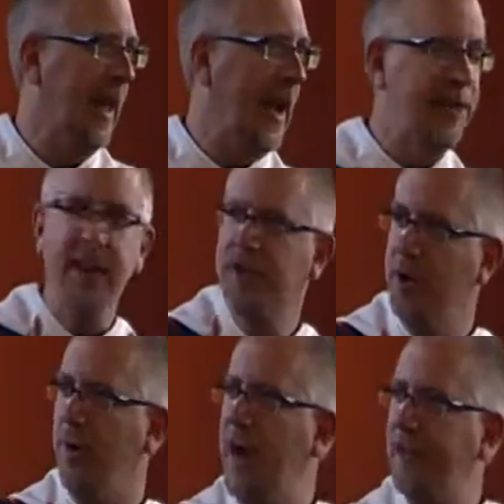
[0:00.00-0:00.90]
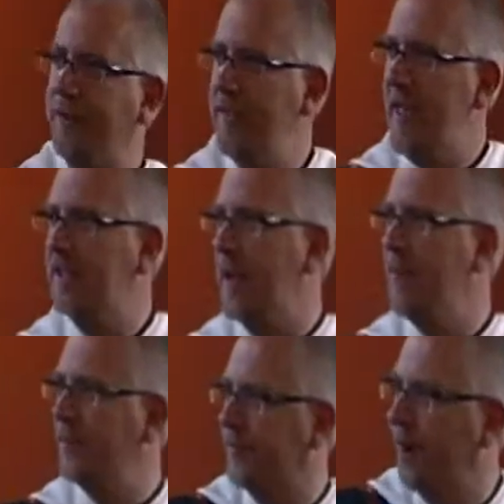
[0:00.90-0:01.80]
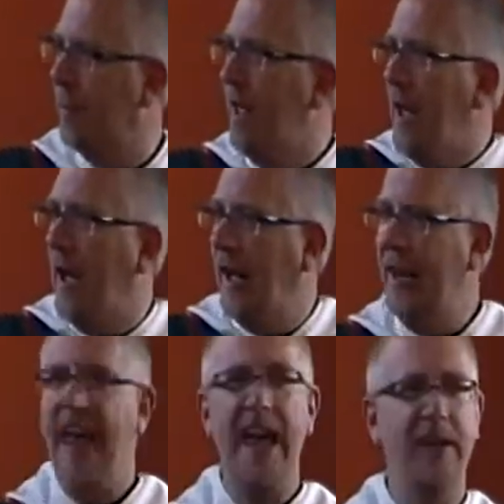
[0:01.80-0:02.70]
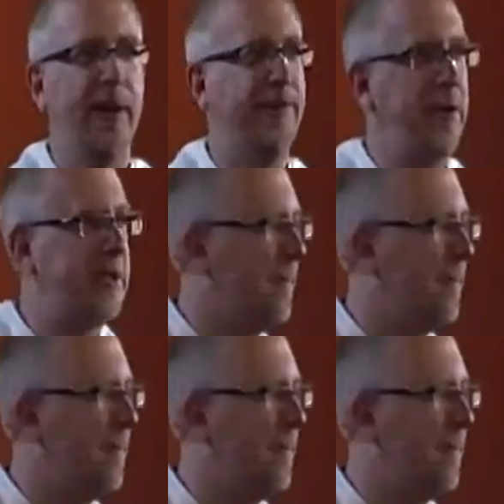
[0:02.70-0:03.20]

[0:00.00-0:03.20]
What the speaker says: And I think so often that comes from a lack of